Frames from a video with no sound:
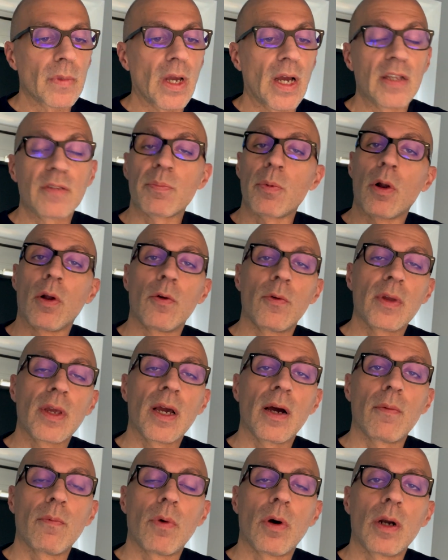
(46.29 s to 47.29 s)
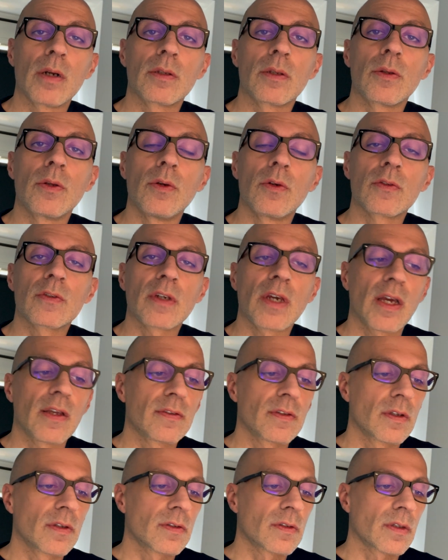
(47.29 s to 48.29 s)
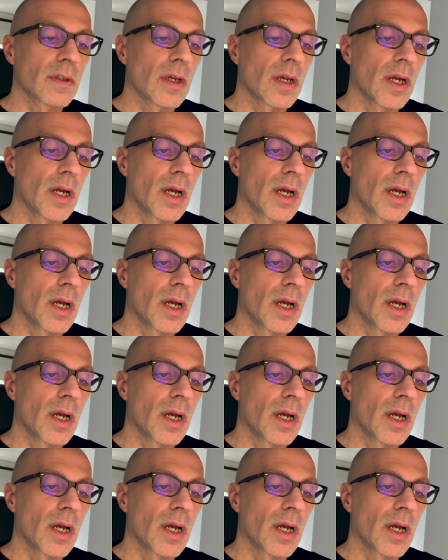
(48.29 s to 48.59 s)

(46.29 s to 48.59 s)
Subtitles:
explore real-world use cases,